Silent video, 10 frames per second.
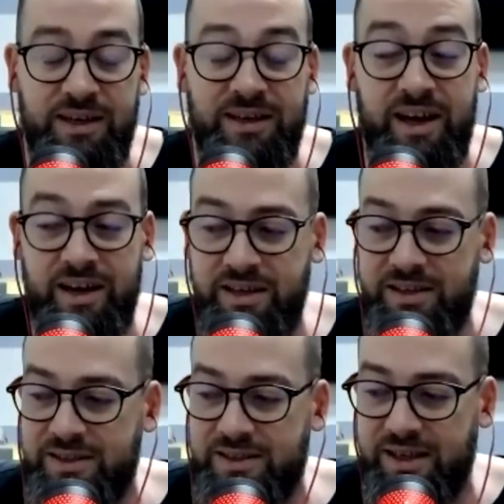Yeah,
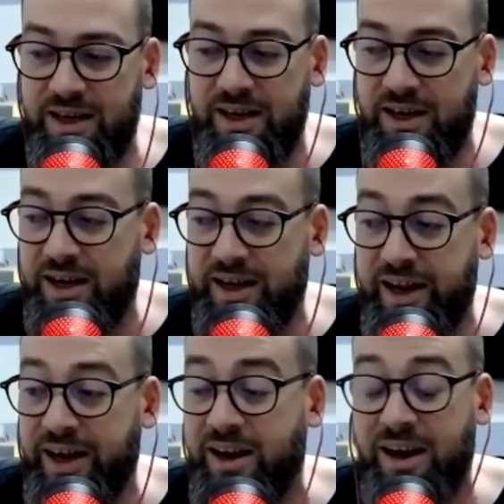he's. Uh, I,
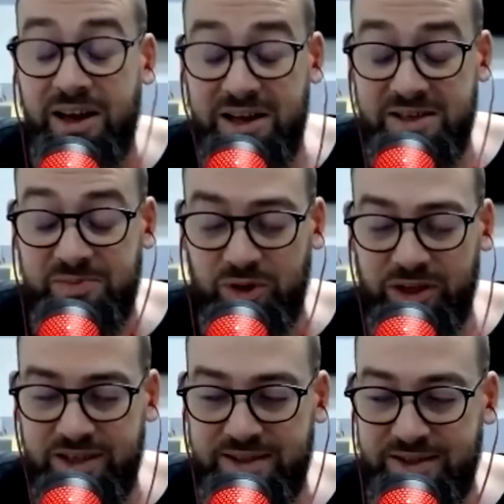I, like his
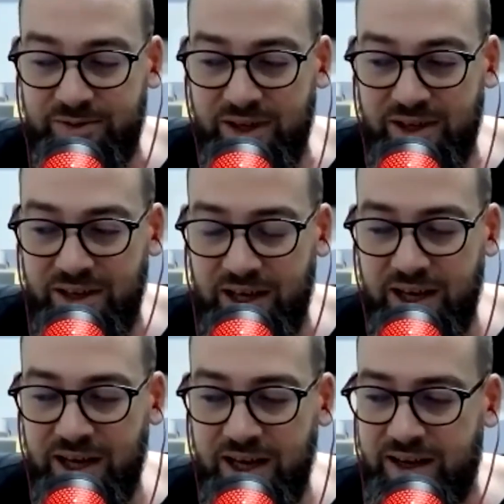podcast as well,
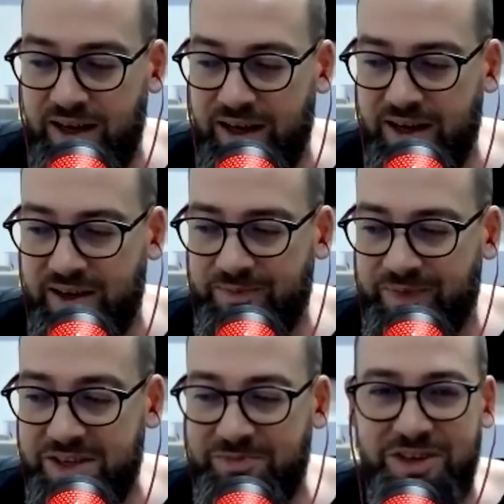uh,
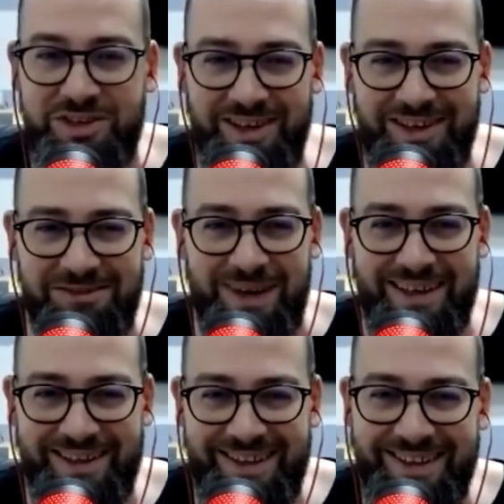especially the
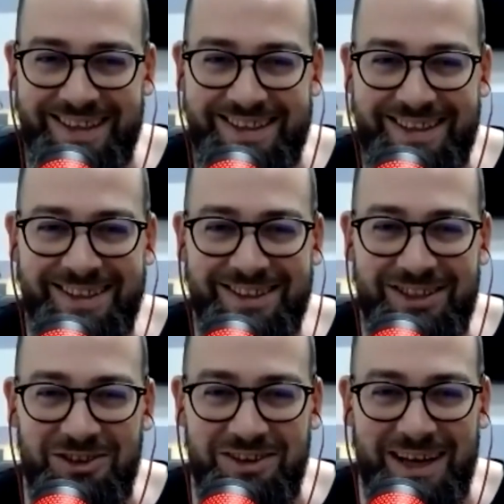mother that's
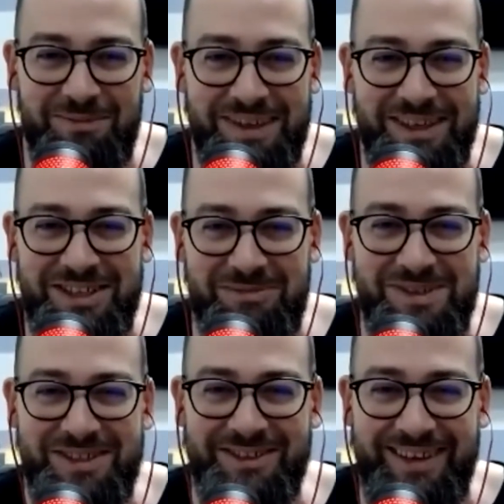showing up in each episode.